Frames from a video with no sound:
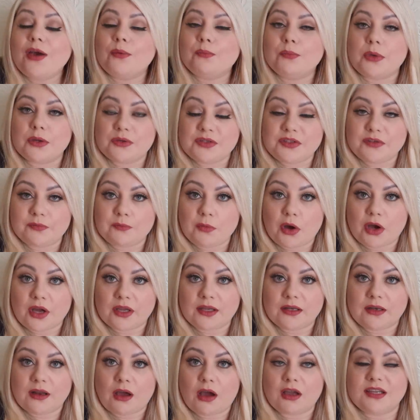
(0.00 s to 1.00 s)
Most of
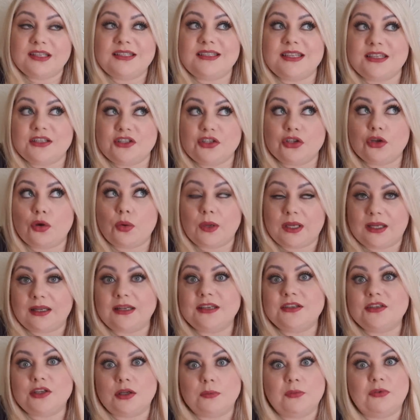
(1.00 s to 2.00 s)
mine I did
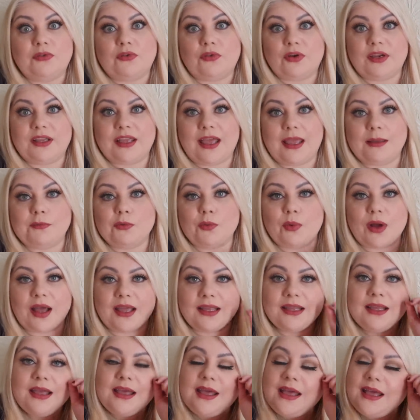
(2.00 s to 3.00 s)
quickly do before I came
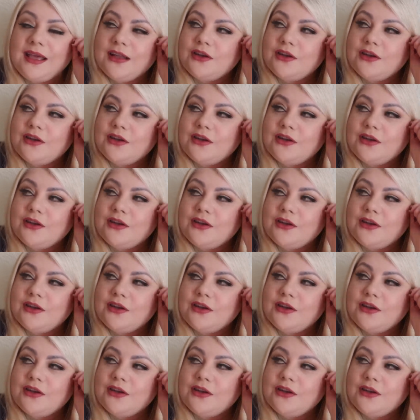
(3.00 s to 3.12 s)
away.